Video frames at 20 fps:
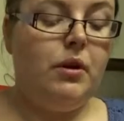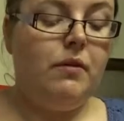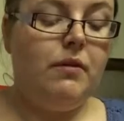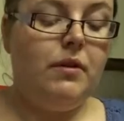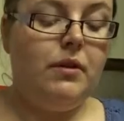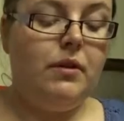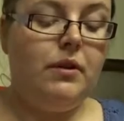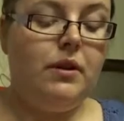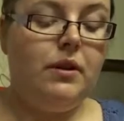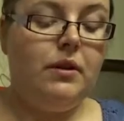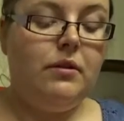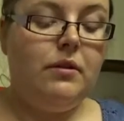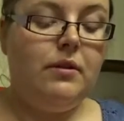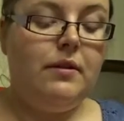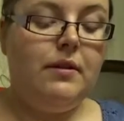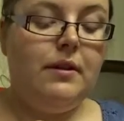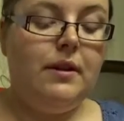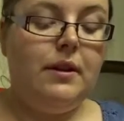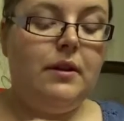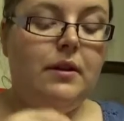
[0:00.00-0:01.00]
cover, I think she
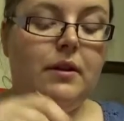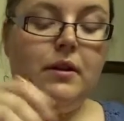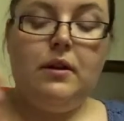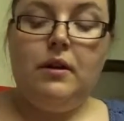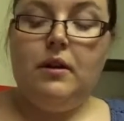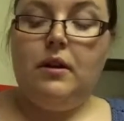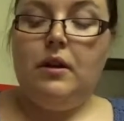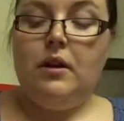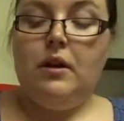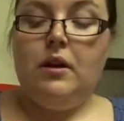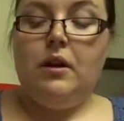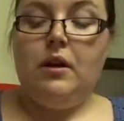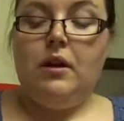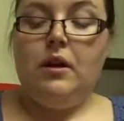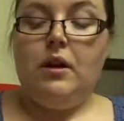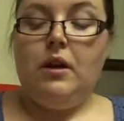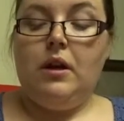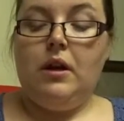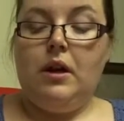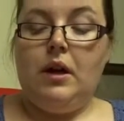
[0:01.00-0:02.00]
said.
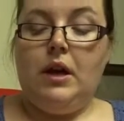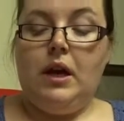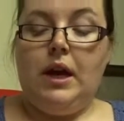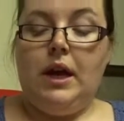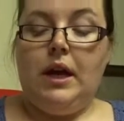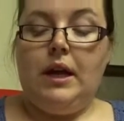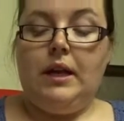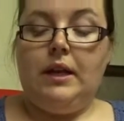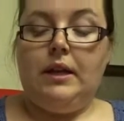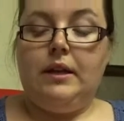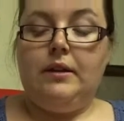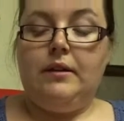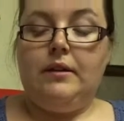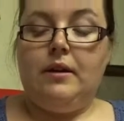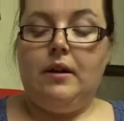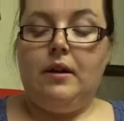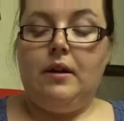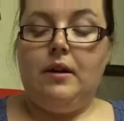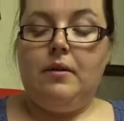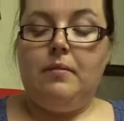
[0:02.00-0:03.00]
And
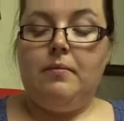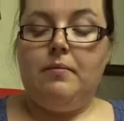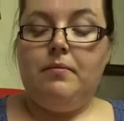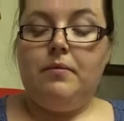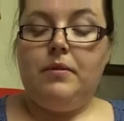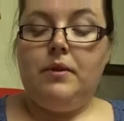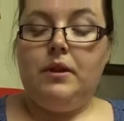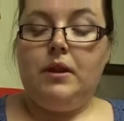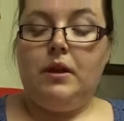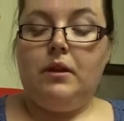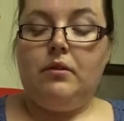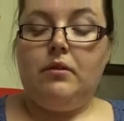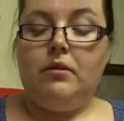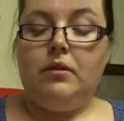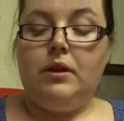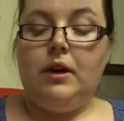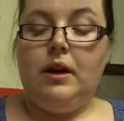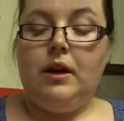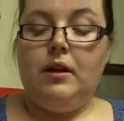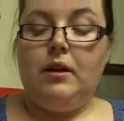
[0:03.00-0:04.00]
I thought,
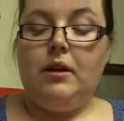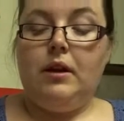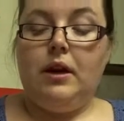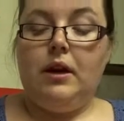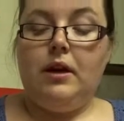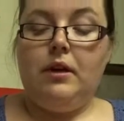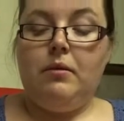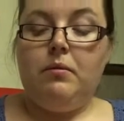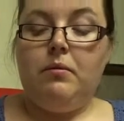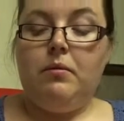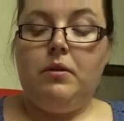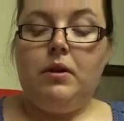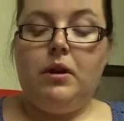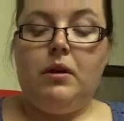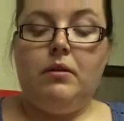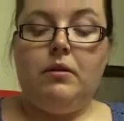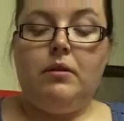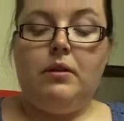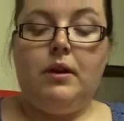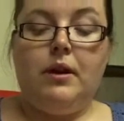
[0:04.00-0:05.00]
yeah, okay, we'll
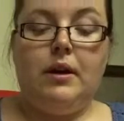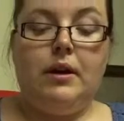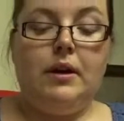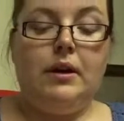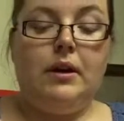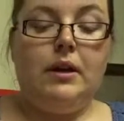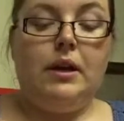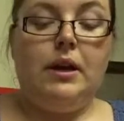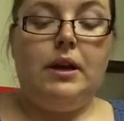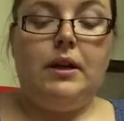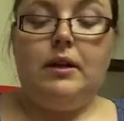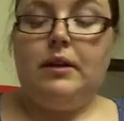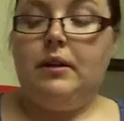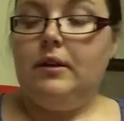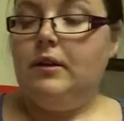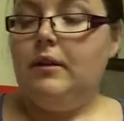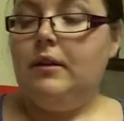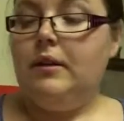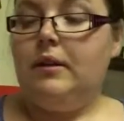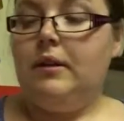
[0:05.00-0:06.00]
go with that.
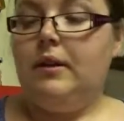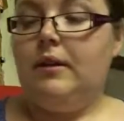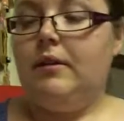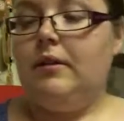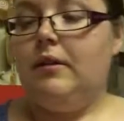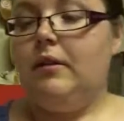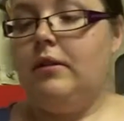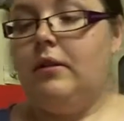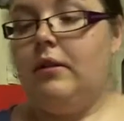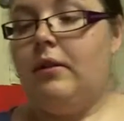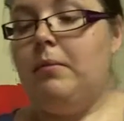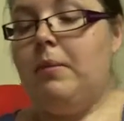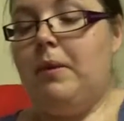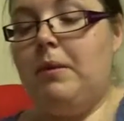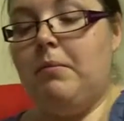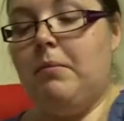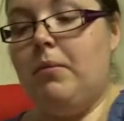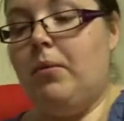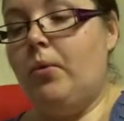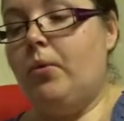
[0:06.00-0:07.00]
And this has just
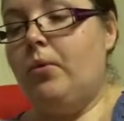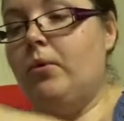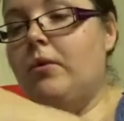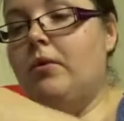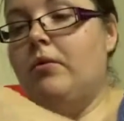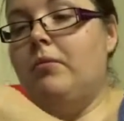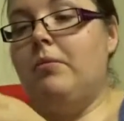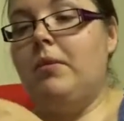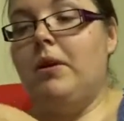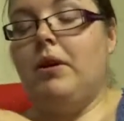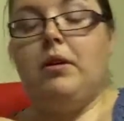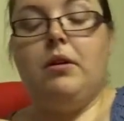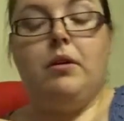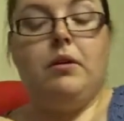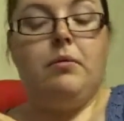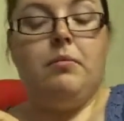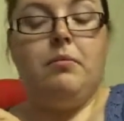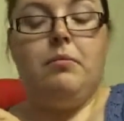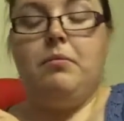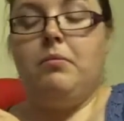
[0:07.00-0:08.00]
been born of
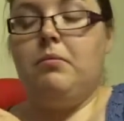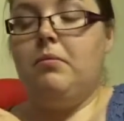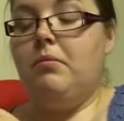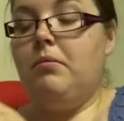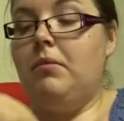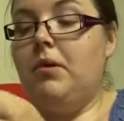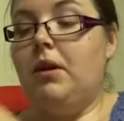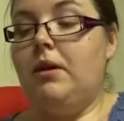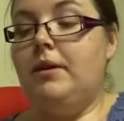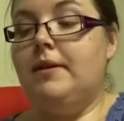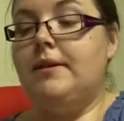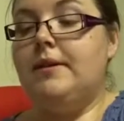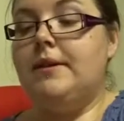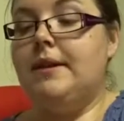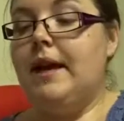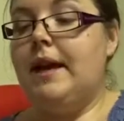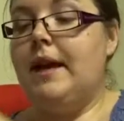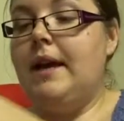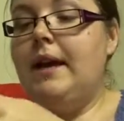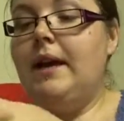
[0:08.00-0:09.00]
my mind
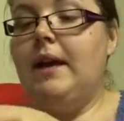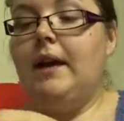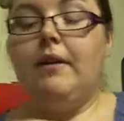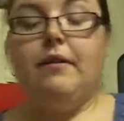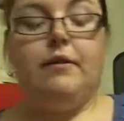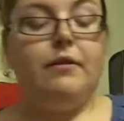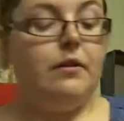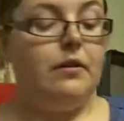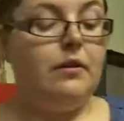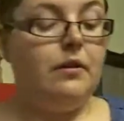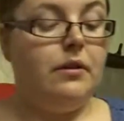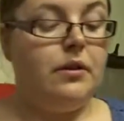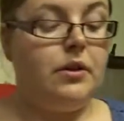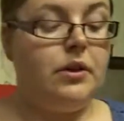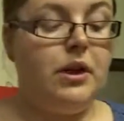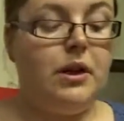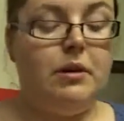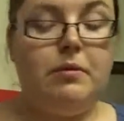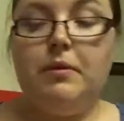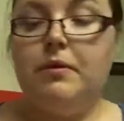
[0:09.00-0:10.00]
today after a
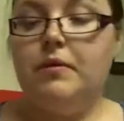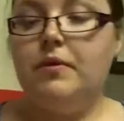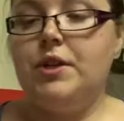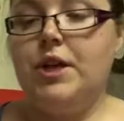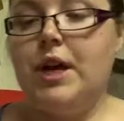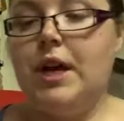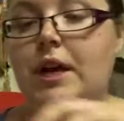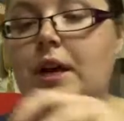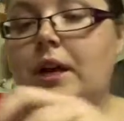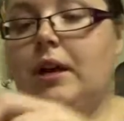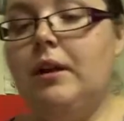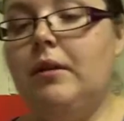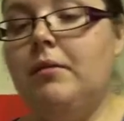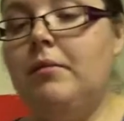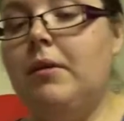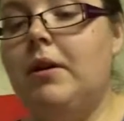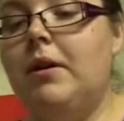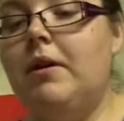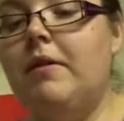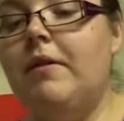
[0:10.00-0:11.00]
chat with Jane,
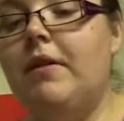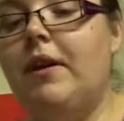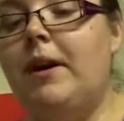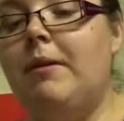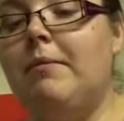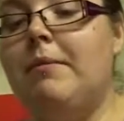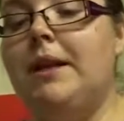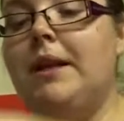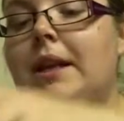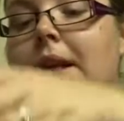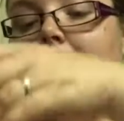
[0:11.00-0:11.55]
my other admin